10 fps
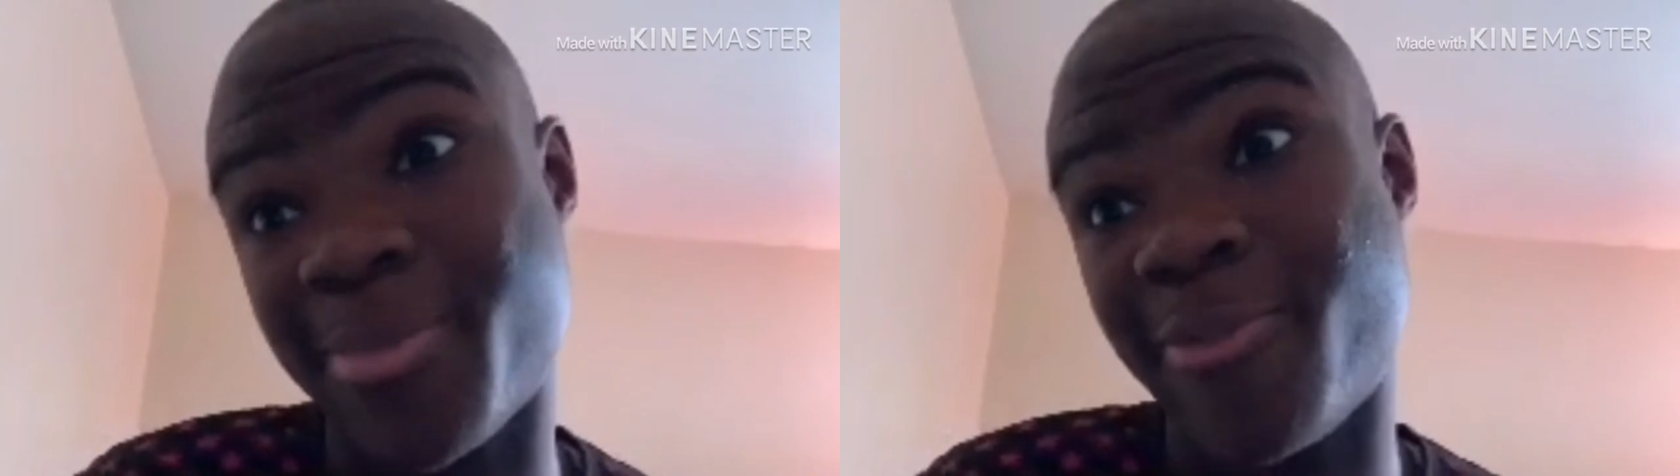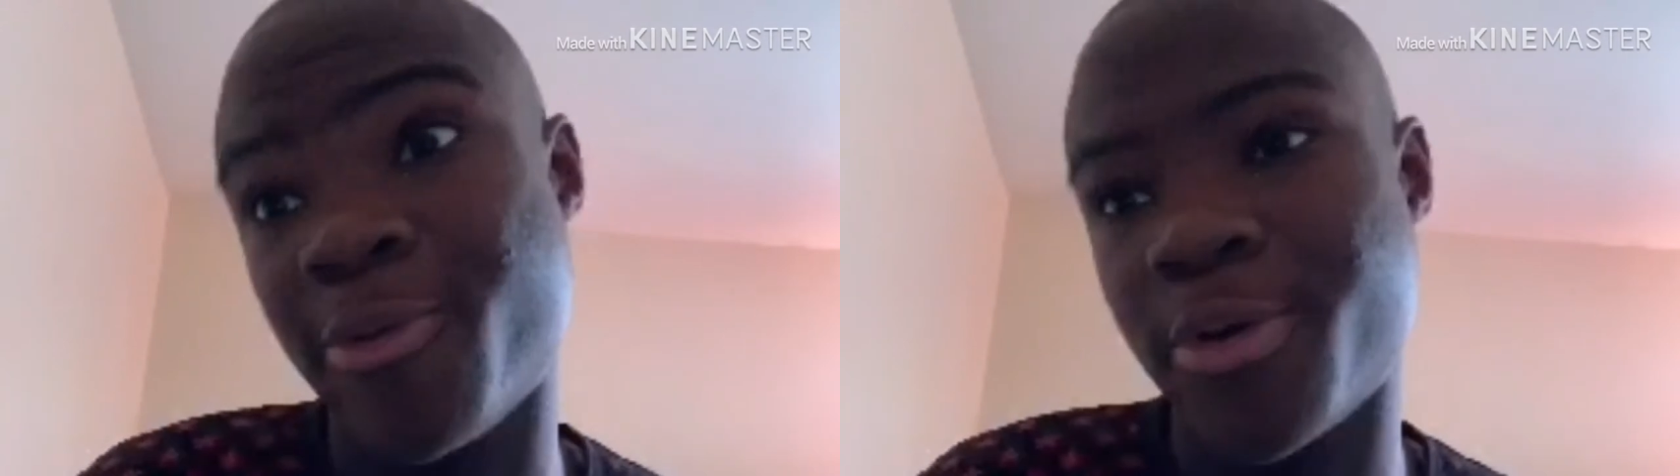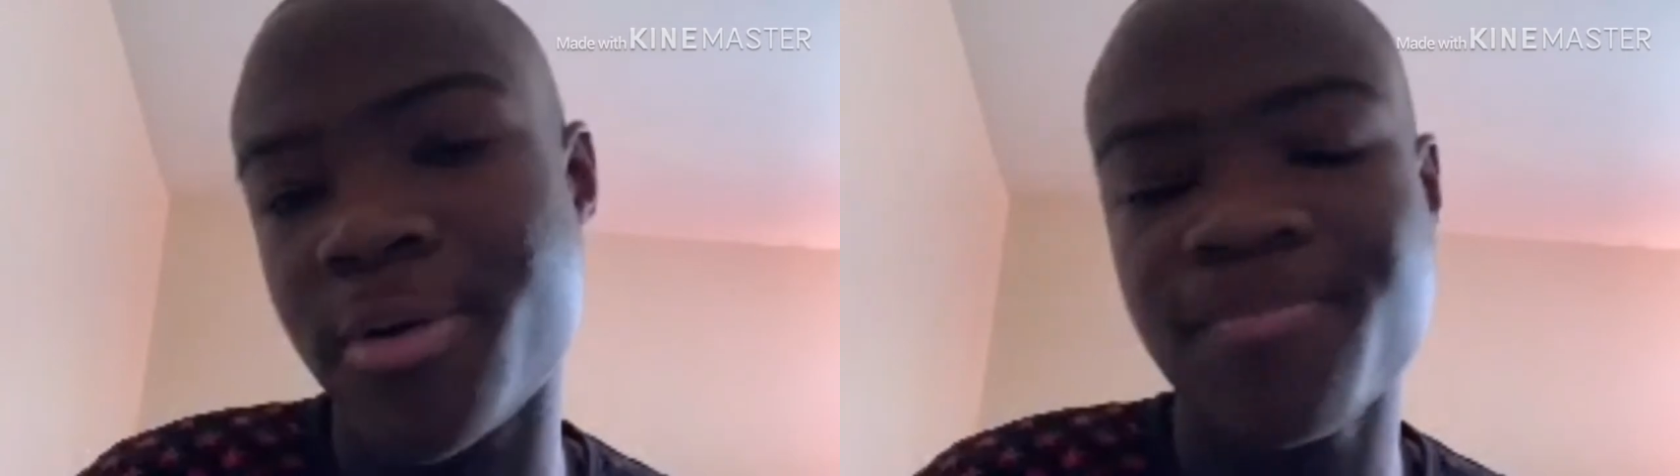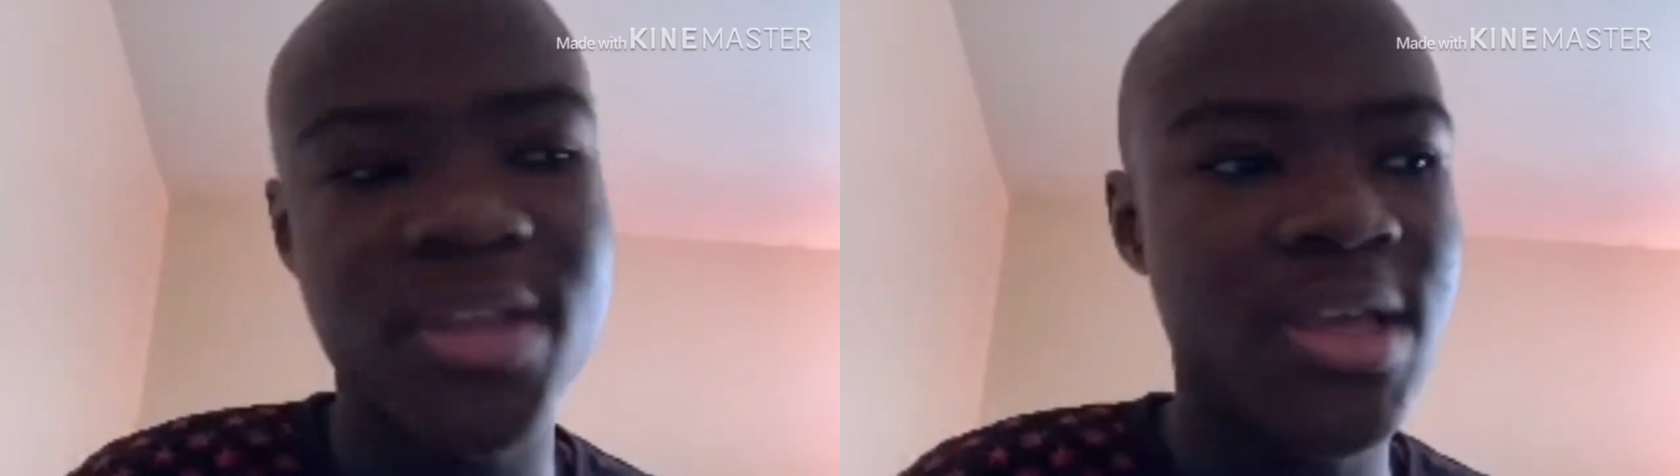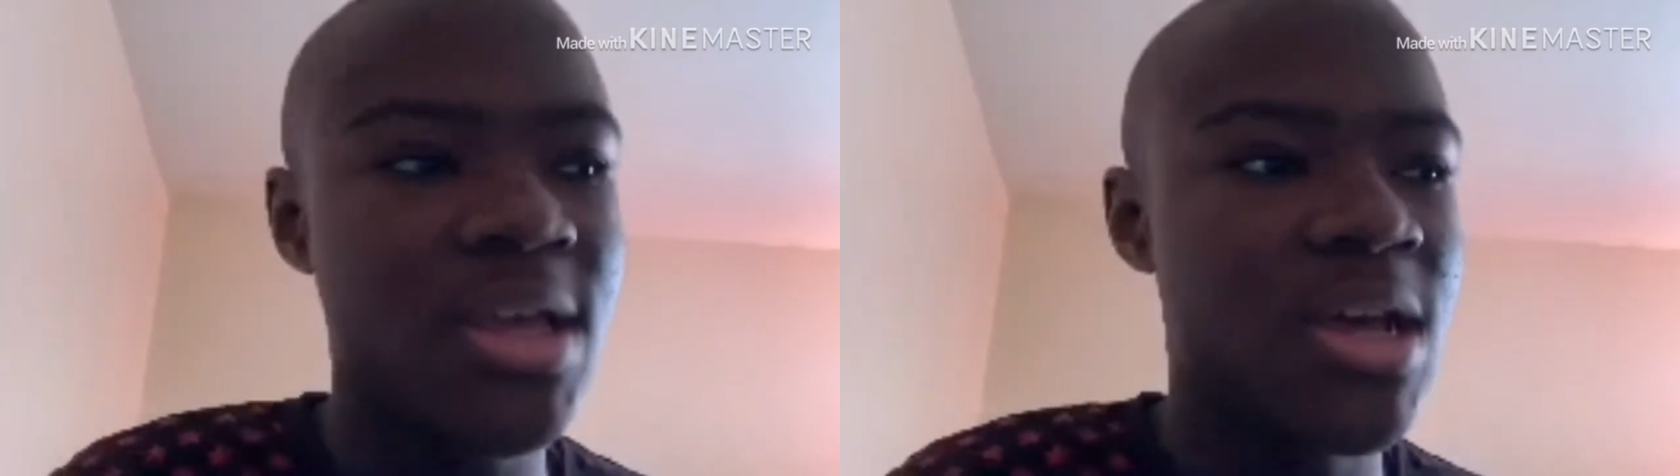before.
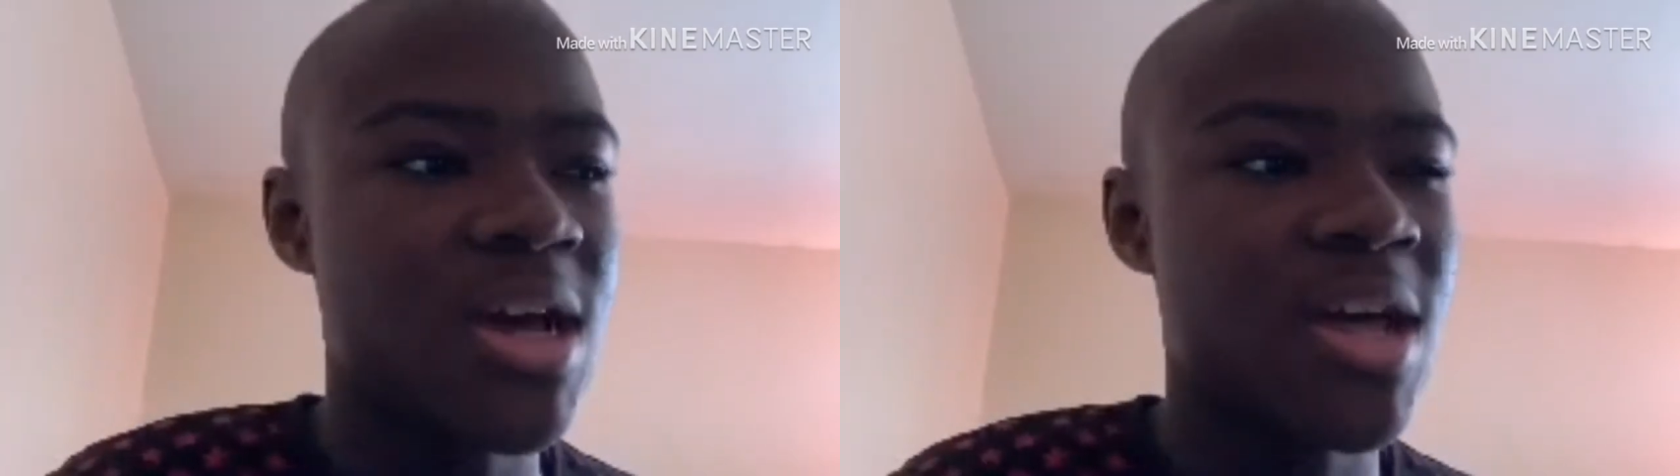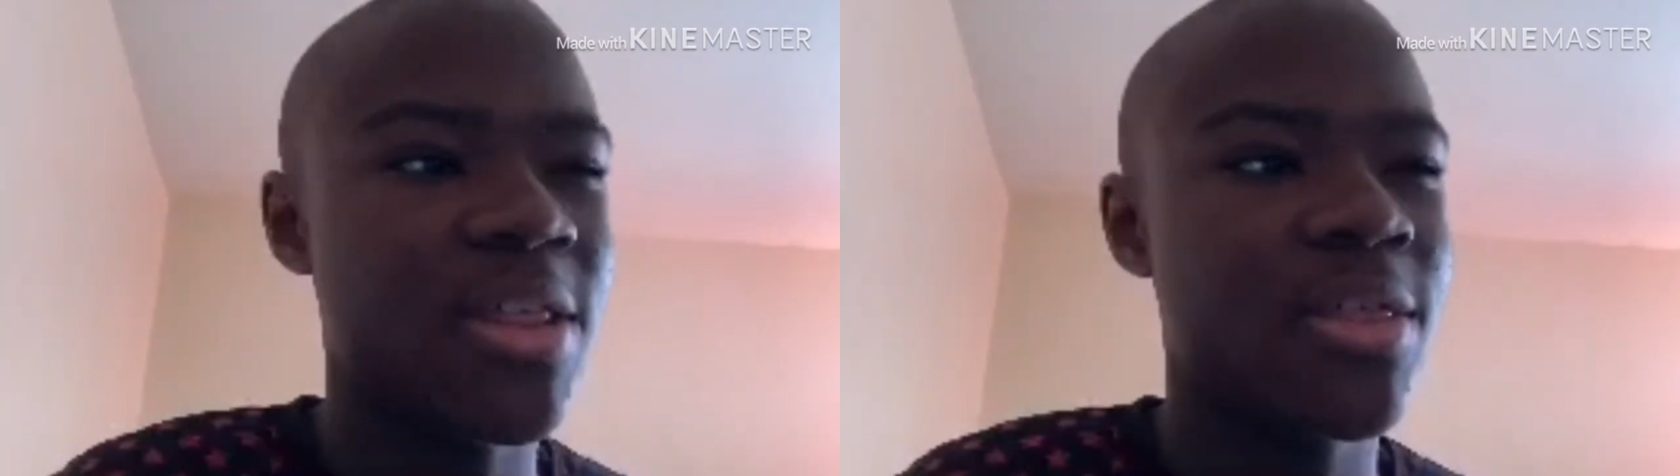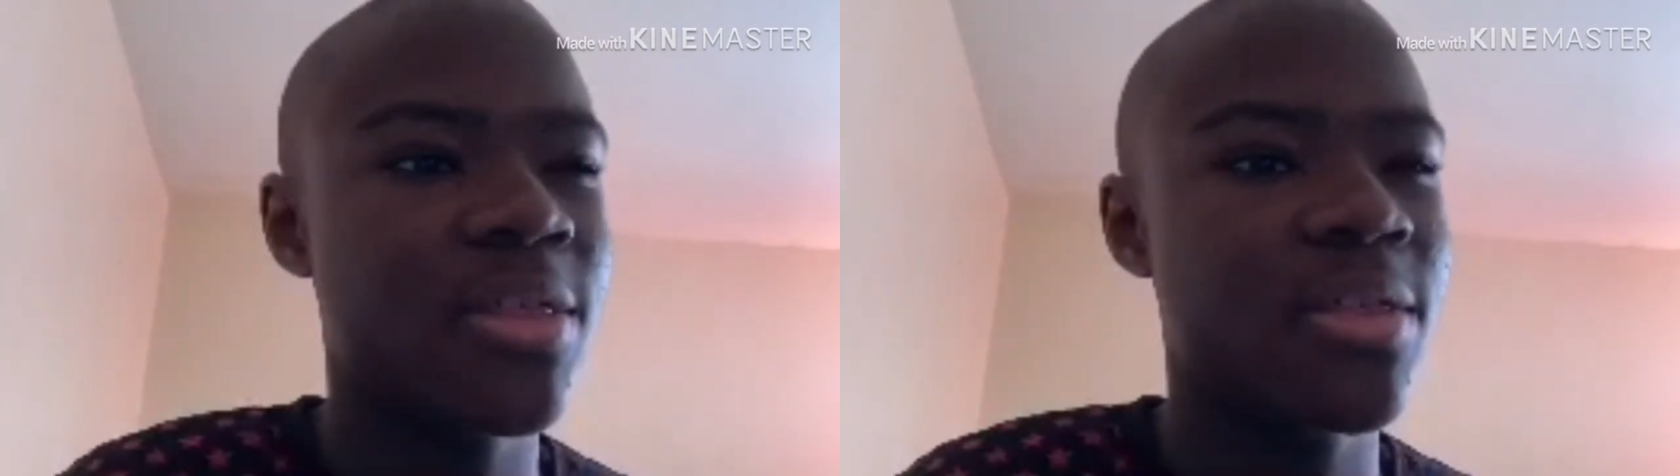I've,